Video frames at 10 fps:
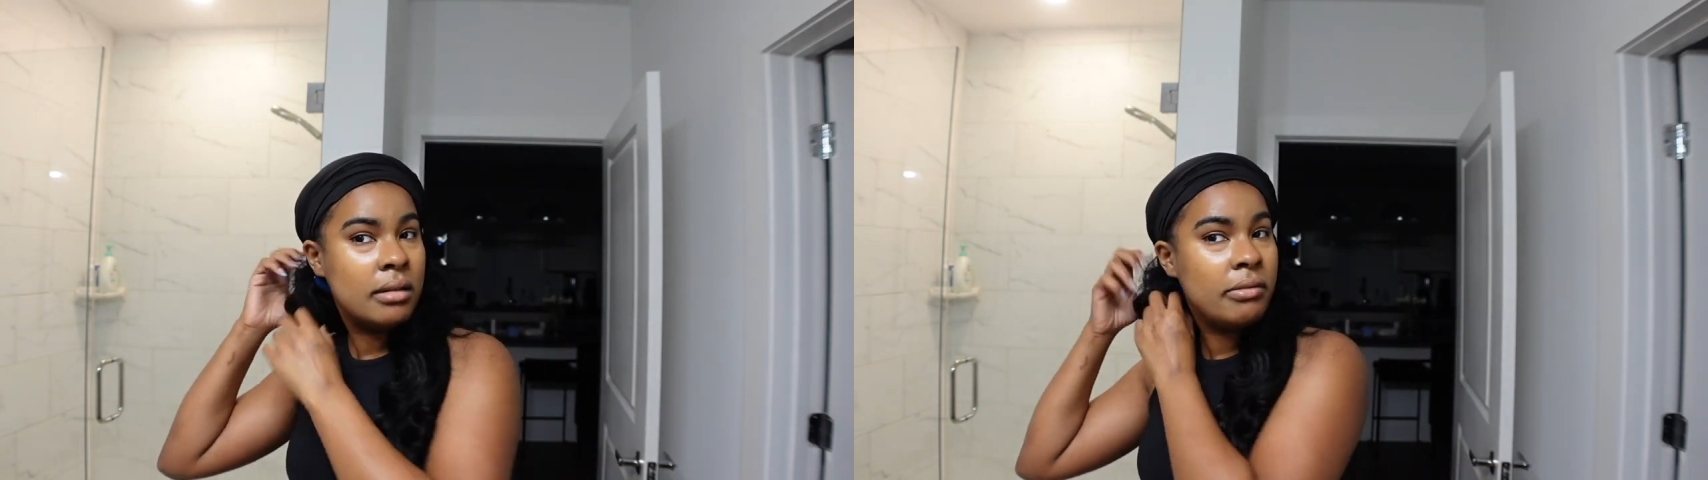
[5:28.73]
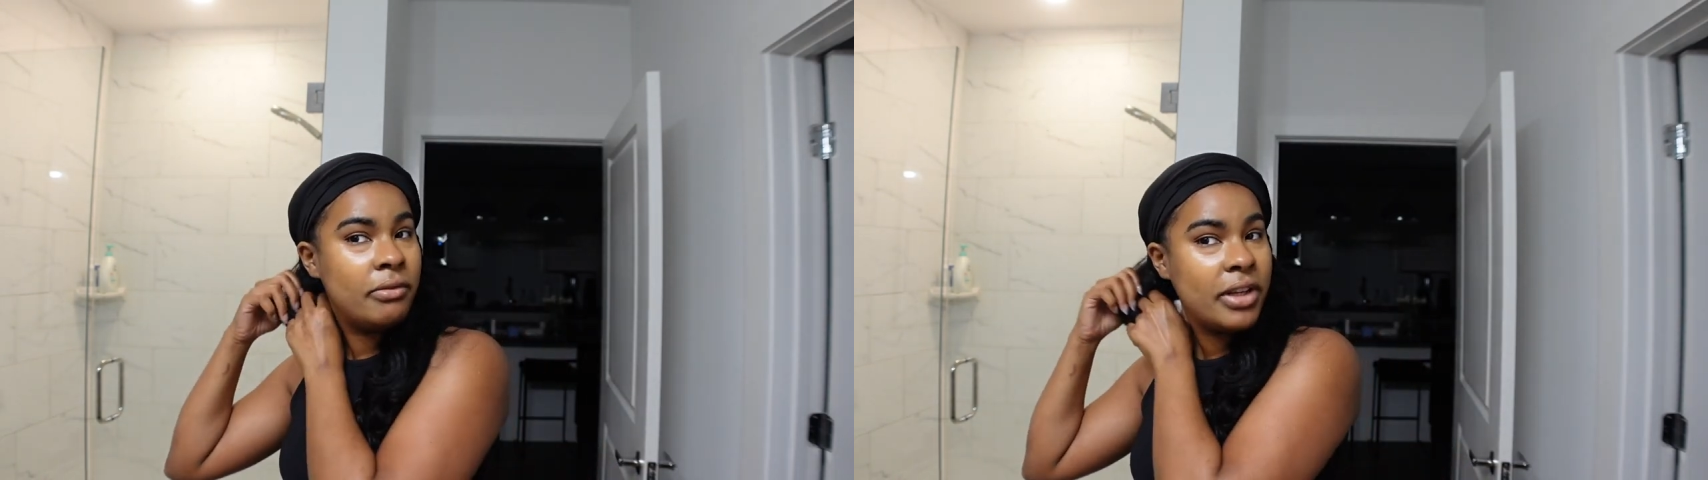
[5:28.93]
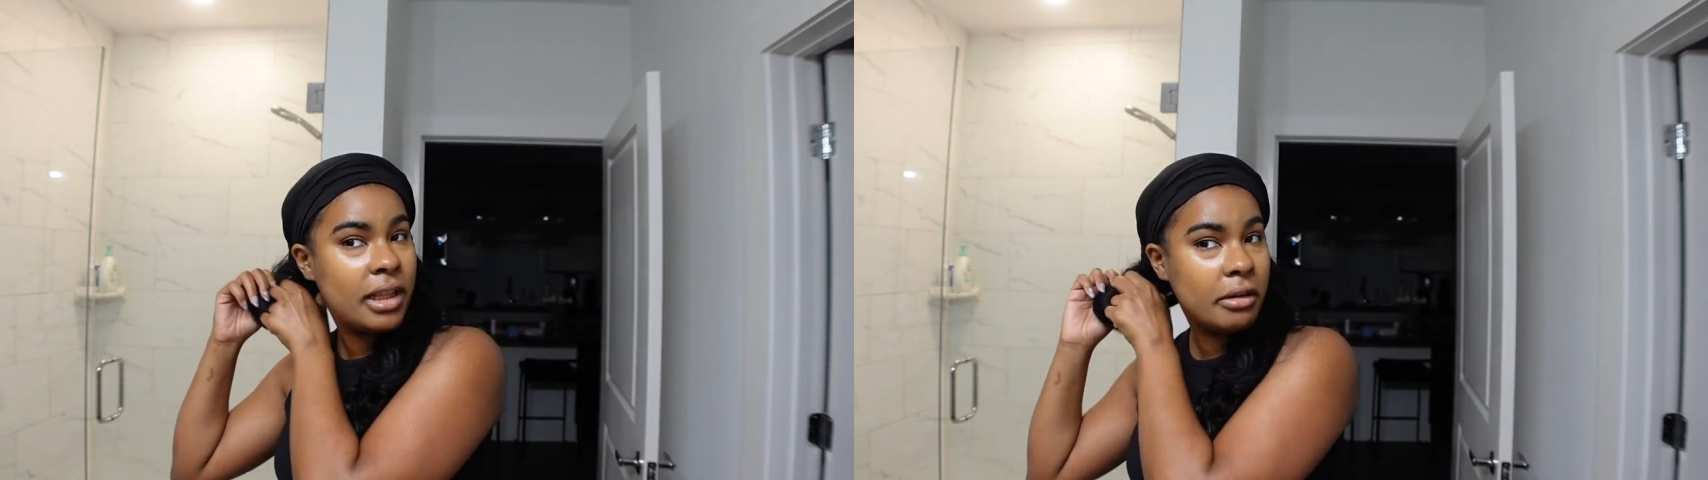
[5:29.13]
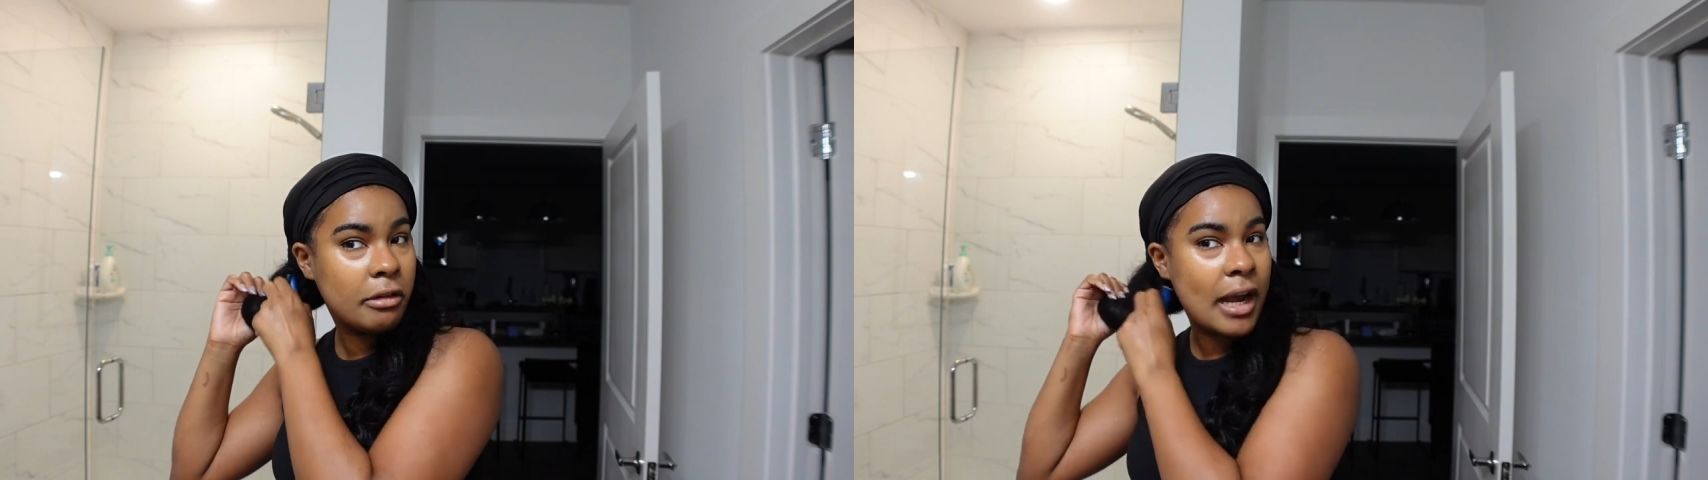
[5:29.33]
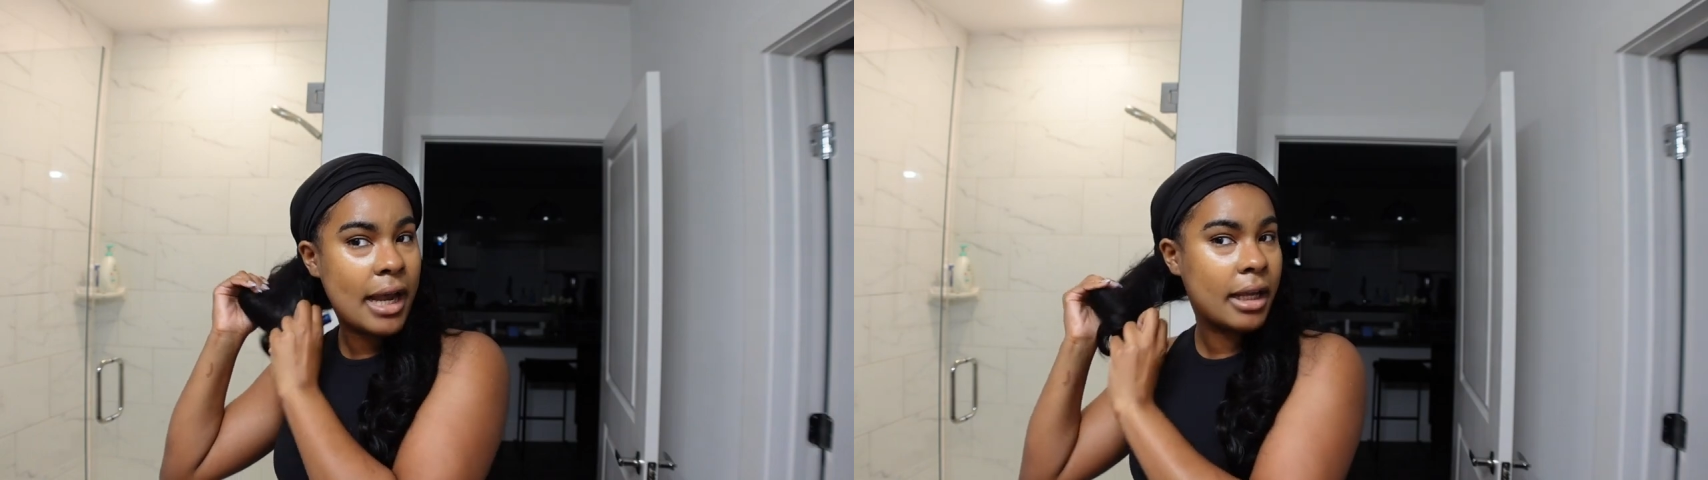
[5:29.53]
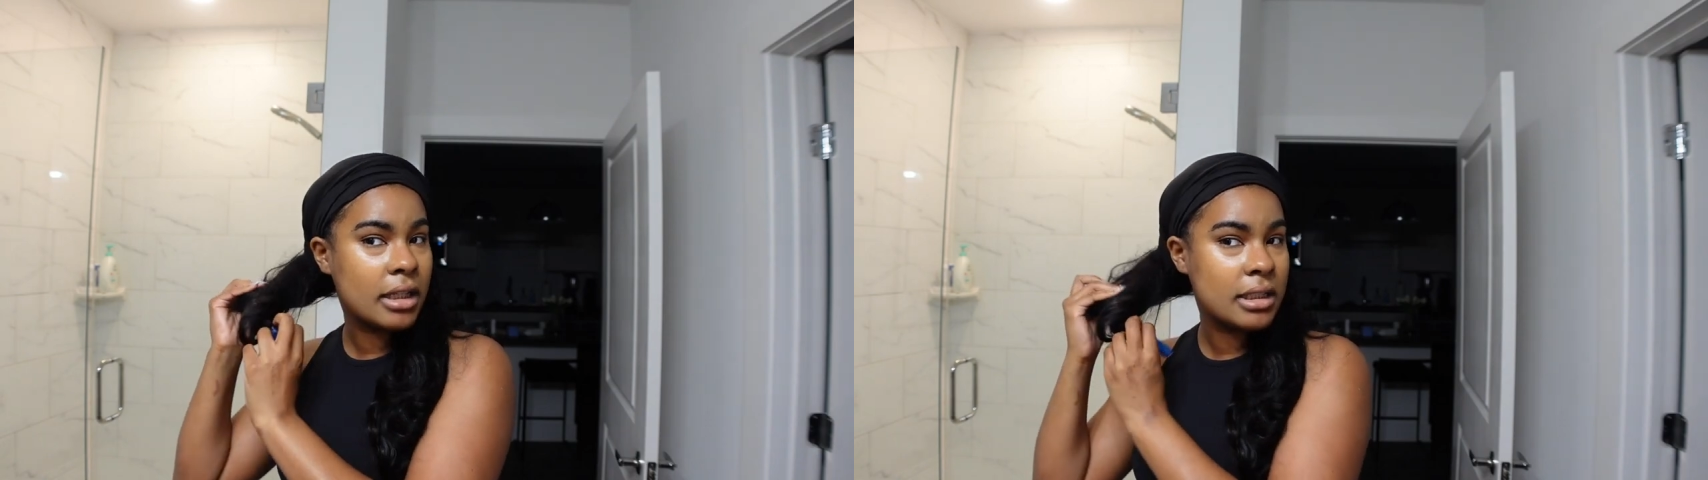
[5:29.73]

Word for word: feeling right, your